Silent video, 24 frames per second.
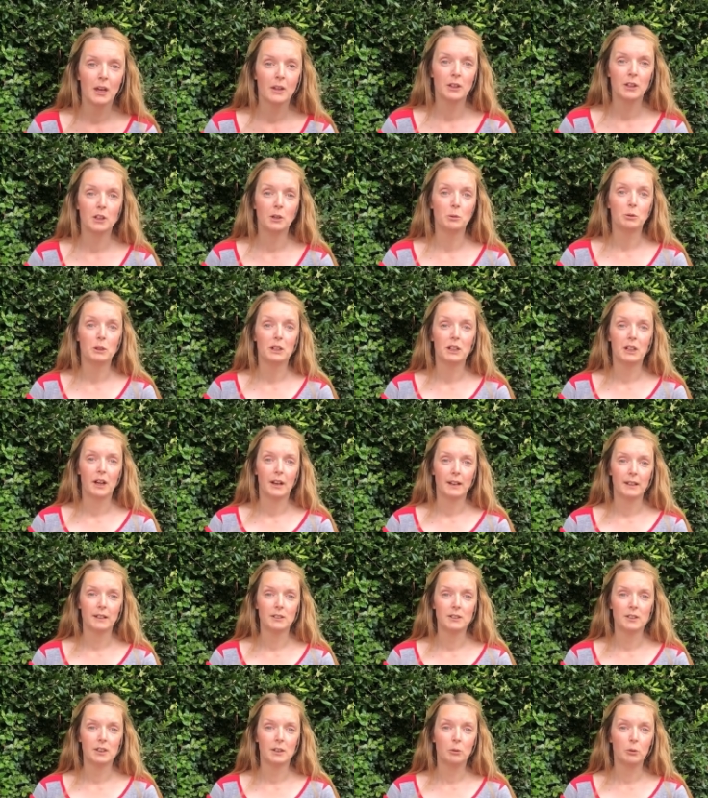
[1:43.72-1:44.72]
that you would
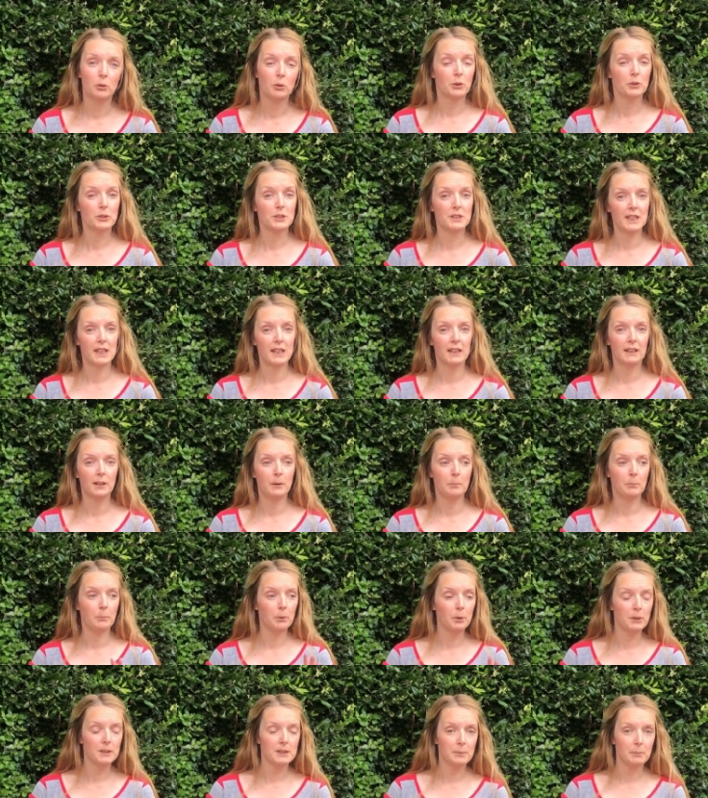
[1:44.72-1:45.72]
like to, or you're seeing
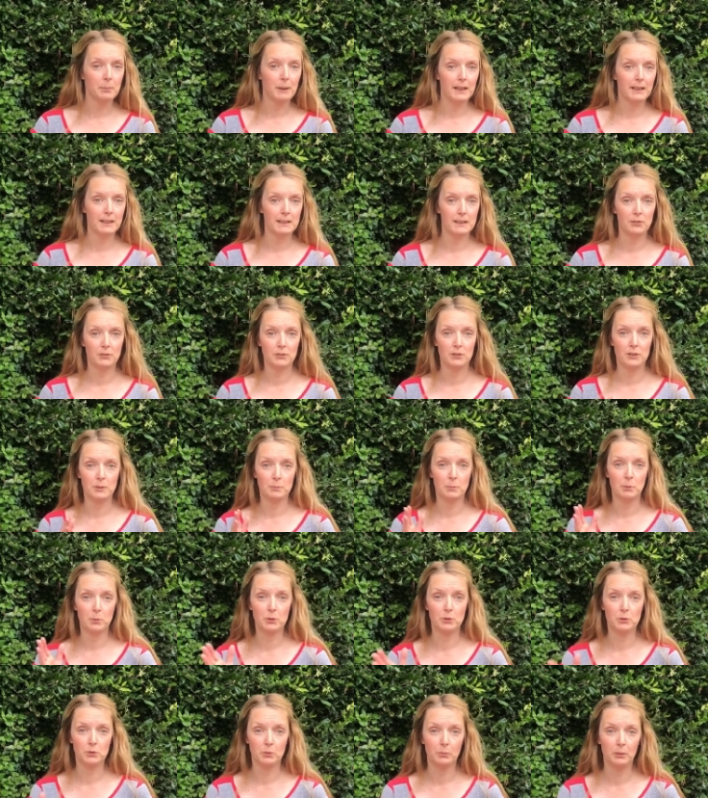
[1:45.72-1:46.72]
that boys are playing different
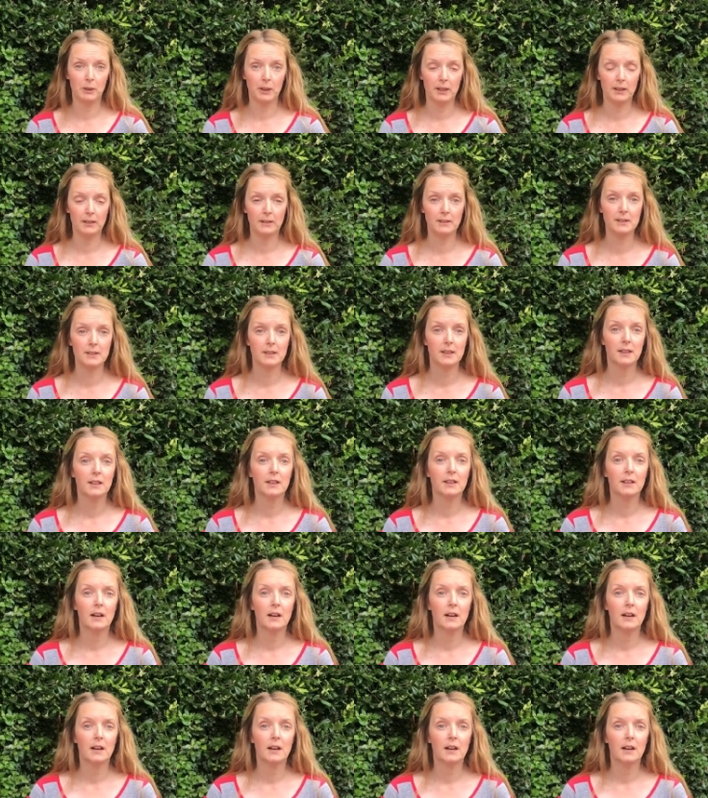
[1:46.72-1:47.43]
sports from girls,